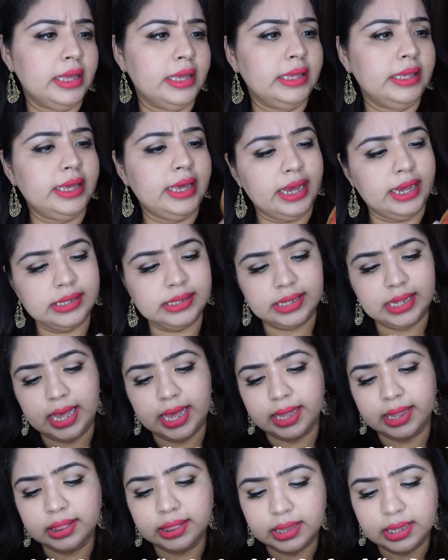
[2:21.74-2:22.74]
Yes,
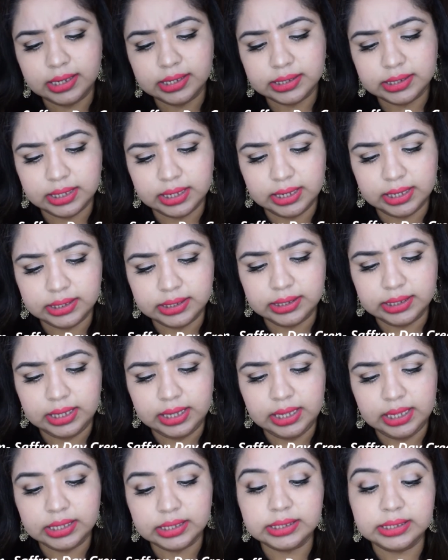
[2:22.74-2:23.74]
and this is
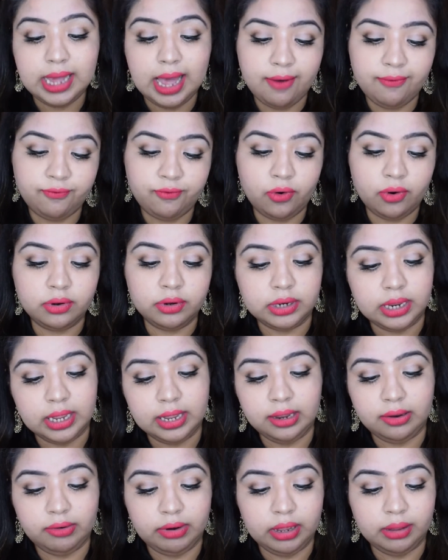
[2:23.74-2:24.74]
the Saffron
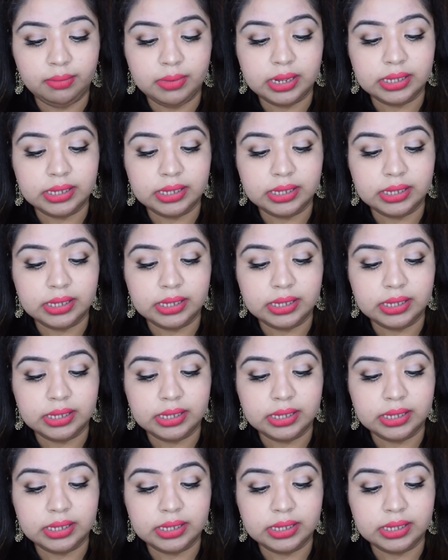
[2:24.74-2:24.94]
day cream.